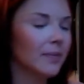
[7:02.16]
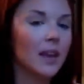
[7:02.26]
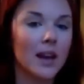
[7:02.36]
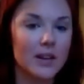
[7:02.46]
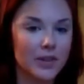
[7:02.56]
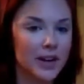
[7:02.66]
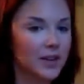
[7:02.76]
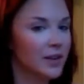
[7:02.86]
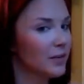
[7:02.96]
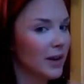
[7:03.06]
I tried to
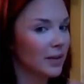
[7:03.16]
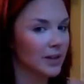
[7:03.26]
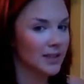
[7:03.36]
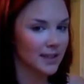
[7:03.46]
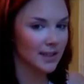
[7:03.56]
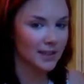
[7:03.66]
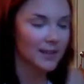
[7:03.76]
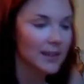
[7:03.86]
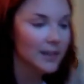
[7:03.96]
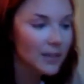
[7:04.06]
do red ones and it
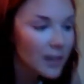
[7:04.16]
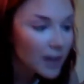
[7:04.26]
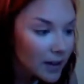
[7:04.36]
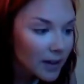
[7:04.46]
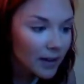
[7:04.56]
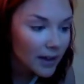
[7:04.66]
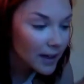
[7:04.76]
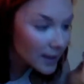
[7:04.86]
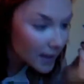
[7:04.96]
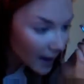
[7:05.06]
didn't
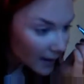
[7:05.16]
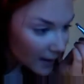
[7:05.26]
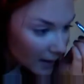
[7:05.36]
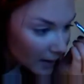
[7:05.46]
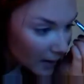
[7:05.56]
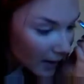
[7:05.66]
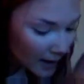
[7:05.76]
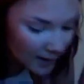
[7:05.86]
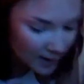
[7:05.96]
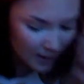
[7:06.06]
exactly look right,
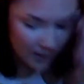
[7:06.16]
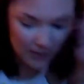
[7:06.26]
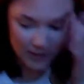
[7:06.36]
so